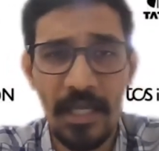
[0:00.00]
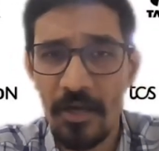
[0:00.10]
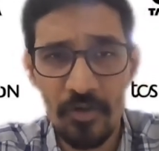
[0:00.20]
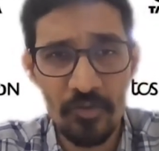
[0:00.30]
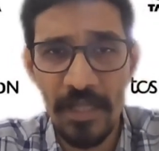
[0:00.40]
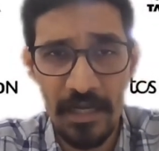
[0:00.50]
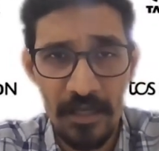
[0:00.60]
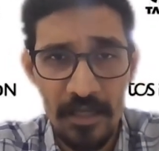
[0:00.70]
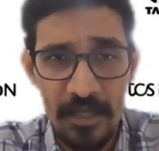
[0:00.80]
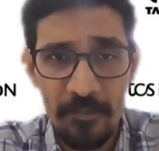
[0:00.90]
I cannot do
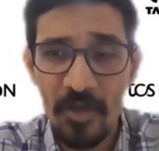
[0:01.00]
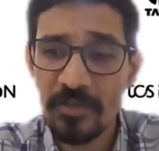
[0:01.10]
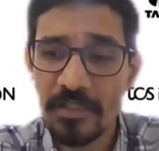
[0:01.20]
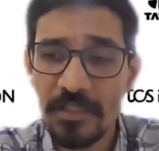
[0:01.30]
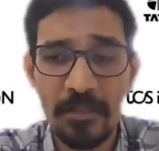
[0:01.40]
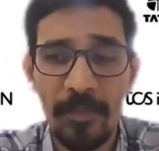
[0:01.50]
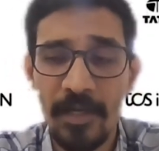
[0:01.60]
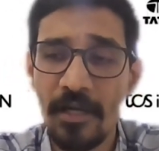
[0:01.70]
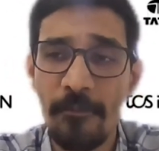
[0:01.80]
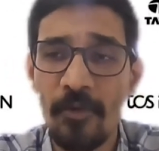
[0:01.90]
that because it is
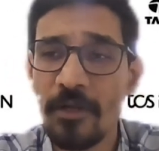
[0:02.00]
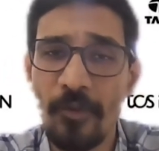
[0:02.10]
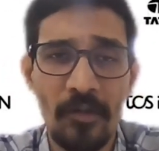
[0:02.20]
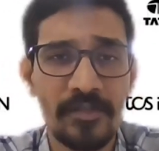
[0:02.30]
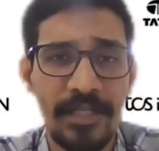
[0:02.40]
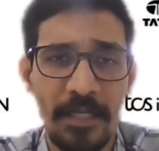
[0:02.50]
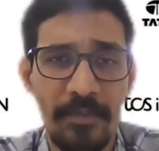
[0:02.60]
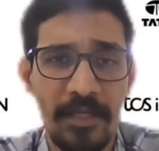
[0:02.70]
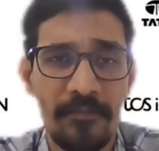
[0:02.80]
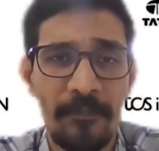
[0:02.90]
dependent upon a problem
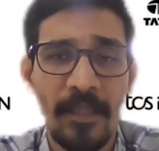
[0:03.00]
statement.